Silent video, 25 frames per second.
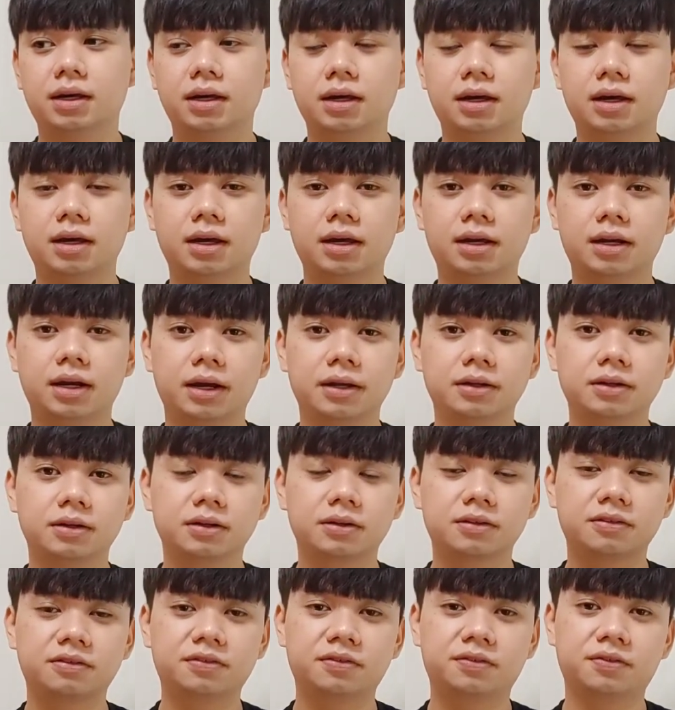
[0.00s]
And I
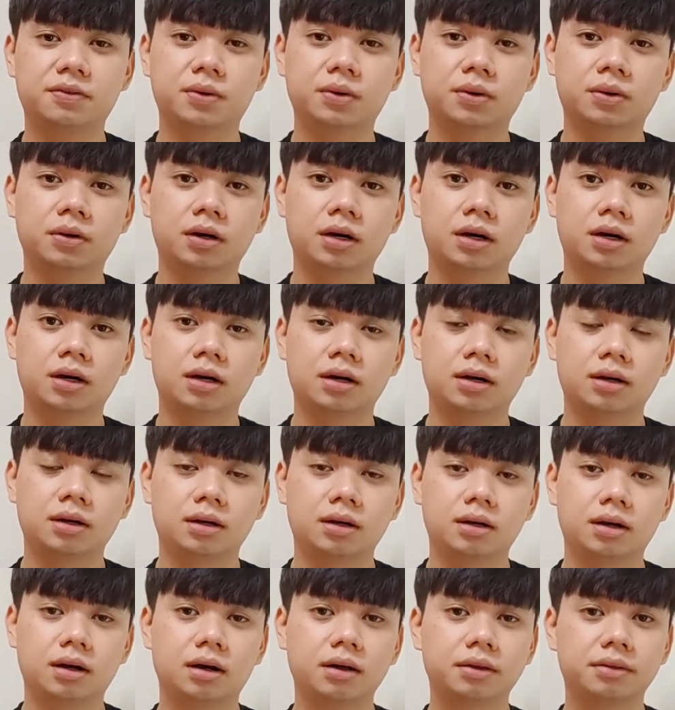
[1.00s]
looked for
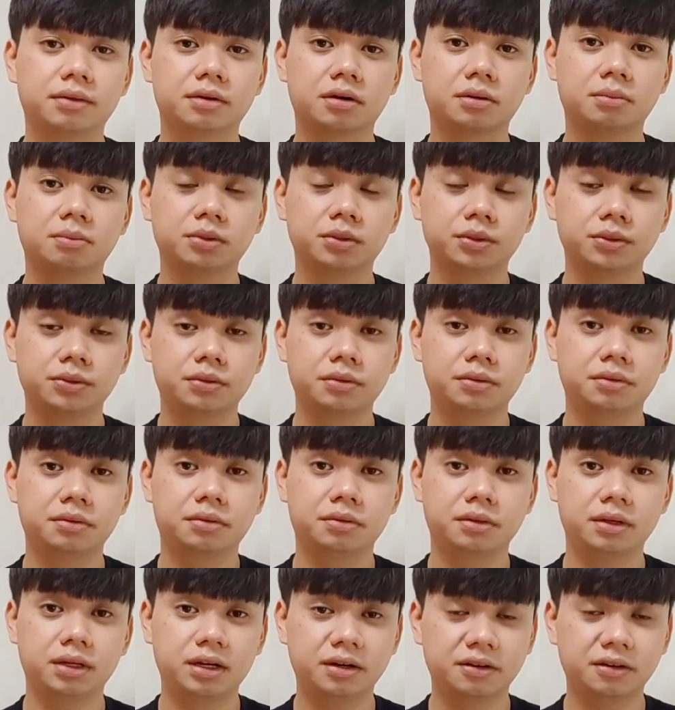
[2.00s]
other Bluetooth